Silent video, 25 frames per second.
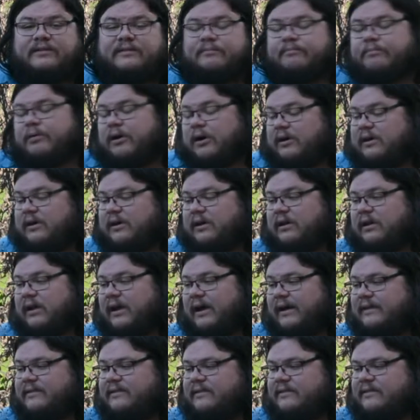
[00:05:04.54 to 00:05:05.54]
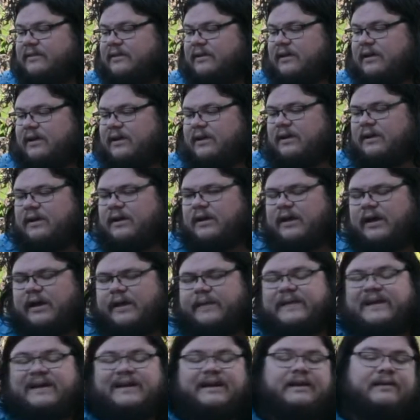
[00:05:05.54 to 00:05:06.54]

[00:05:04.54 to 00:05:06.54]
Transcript: and parking lots, and then